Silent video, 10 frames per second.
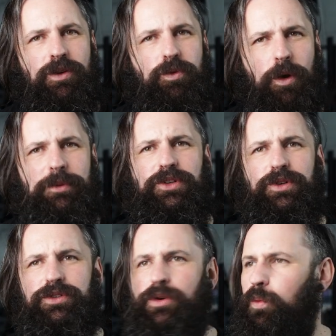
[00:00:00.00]
What was
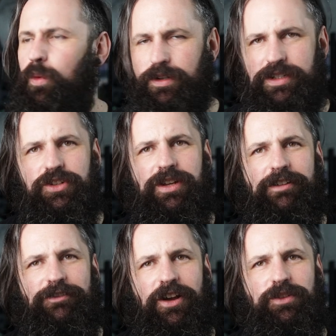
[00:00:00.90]
yours? What did you
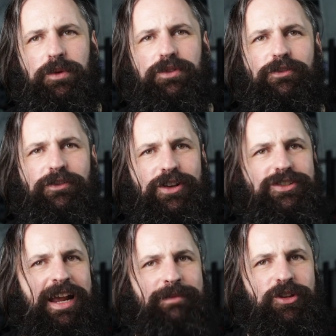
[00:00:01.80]
get first? What was the first
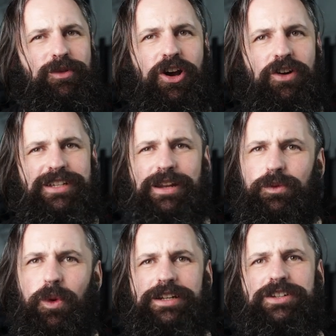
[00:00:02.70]
camera you got, and
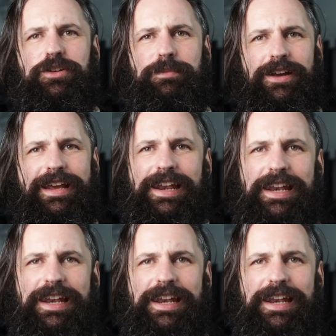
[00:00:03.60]
why did you buy it?